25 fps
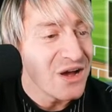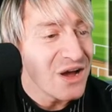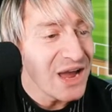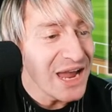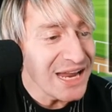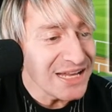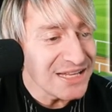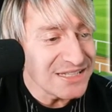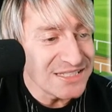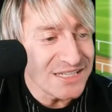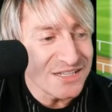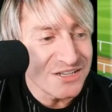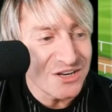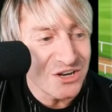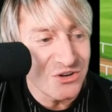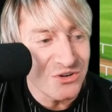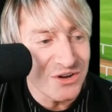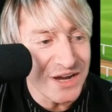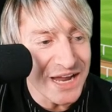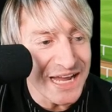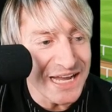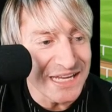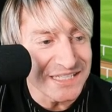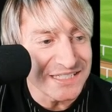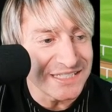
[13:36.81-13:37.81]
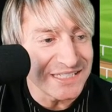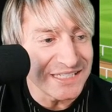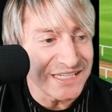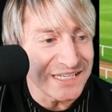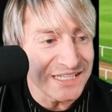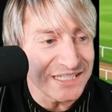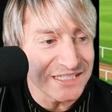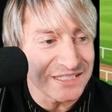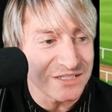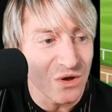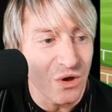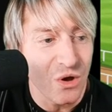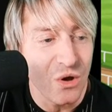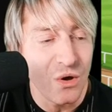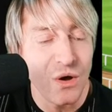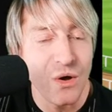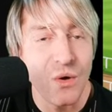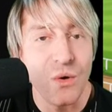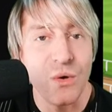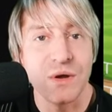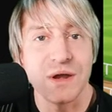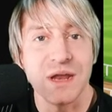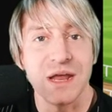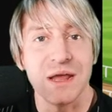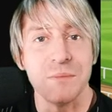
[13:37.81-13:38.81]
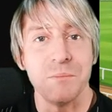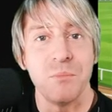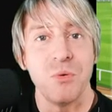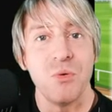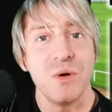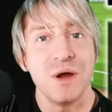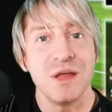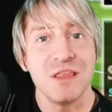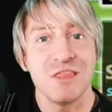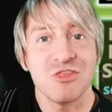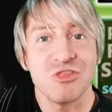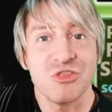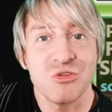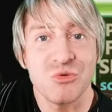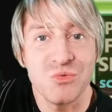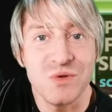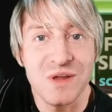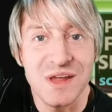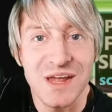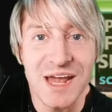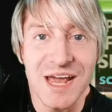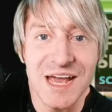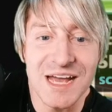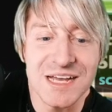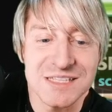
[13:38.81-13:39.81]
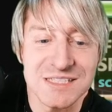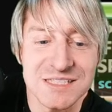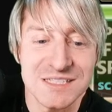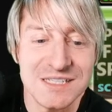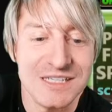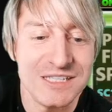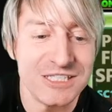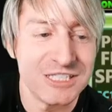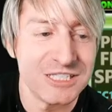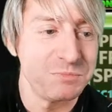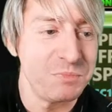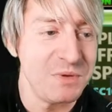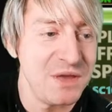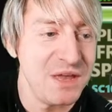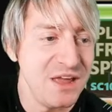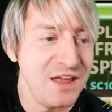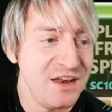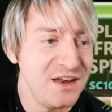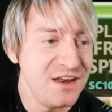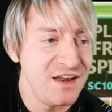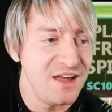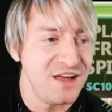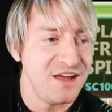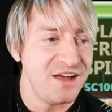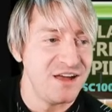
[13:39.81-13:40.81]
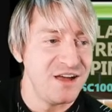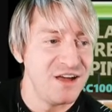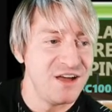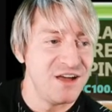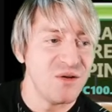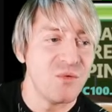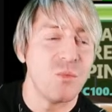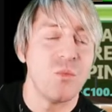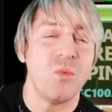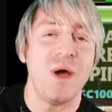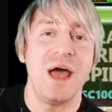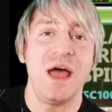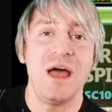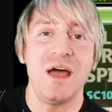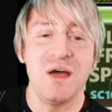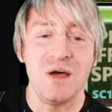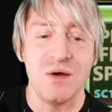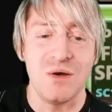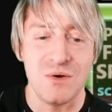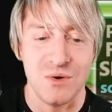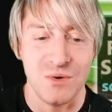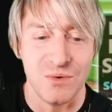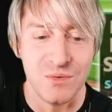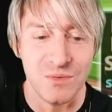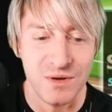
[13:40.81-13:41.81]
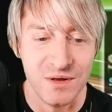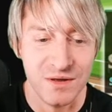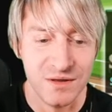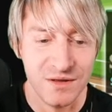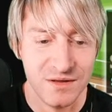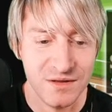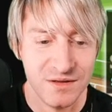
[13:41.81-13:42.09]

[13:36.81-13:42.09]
1800 SCs on a 0.3 SC spin. Wow.